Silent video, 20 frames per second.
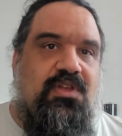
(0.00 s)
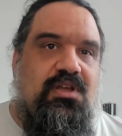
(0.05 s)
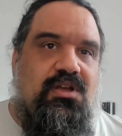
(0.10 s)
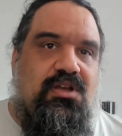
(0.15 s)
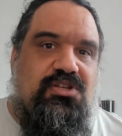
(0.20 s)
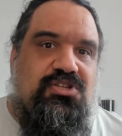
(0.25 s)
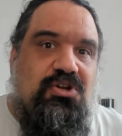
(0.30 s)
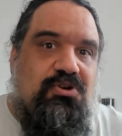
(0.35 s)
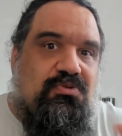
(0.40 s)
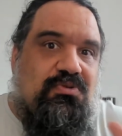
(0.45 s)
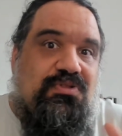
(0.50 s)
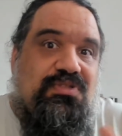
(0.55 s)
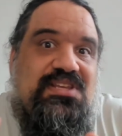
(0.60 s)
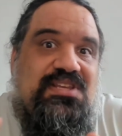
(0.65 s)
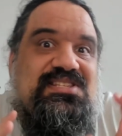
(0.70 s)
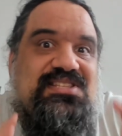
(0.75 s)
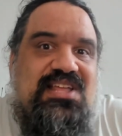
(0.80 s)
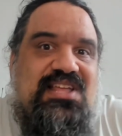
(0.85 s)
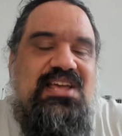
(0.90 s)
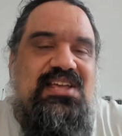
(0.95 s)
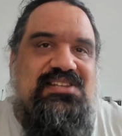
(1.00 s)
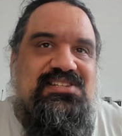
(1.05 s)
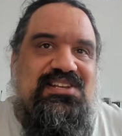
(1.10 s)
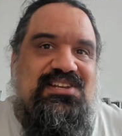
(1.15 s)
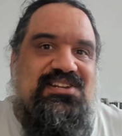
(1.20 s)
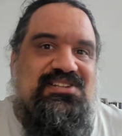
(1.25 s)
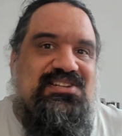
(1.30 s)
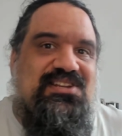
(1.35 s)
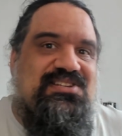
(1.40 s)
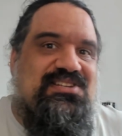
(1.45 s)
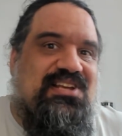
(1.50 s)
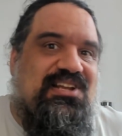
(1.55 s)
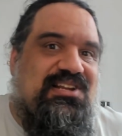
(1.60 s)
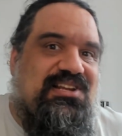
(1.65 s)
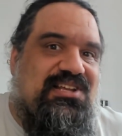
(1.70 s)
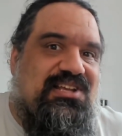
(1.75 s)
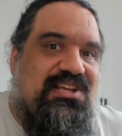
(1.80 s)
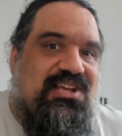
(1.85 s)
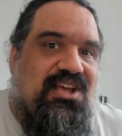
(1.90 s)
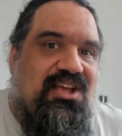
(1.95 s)
So these states are
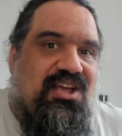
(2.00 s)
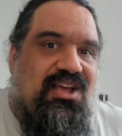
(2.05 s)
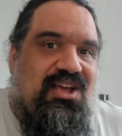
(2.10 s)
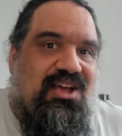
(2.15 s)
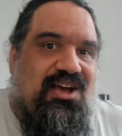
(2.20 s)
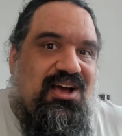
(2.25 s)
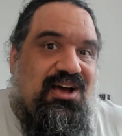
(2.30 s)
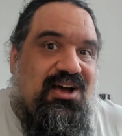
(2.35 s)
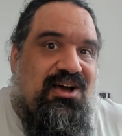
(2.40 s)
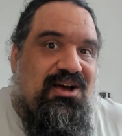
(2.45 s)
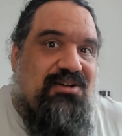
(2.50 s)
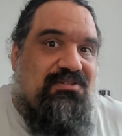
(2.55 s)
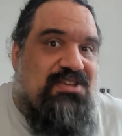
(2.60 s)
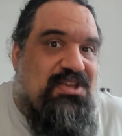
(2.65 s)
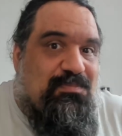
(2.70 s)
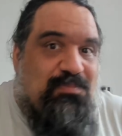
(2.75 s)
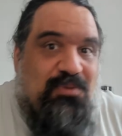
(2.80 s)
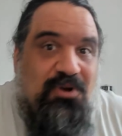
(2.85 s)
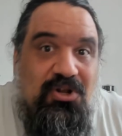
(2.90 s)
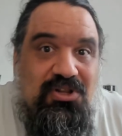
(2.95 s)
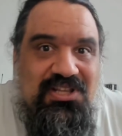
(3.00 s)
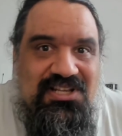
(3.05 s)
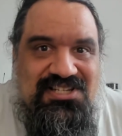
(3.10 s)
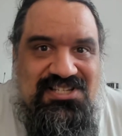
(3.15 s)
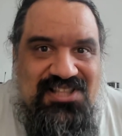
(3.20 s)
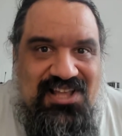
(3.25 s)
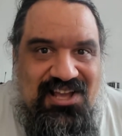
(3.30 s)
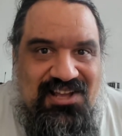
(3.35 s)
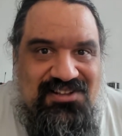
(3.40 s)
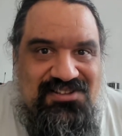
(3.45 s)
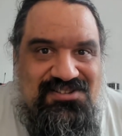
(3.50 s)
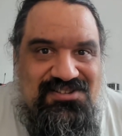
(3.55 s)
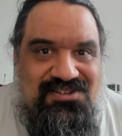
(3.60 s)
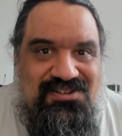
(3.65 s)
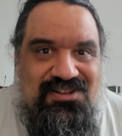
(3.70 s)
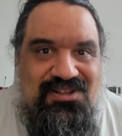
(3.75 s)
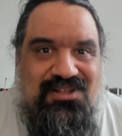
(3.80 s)
essentially hypnotic states.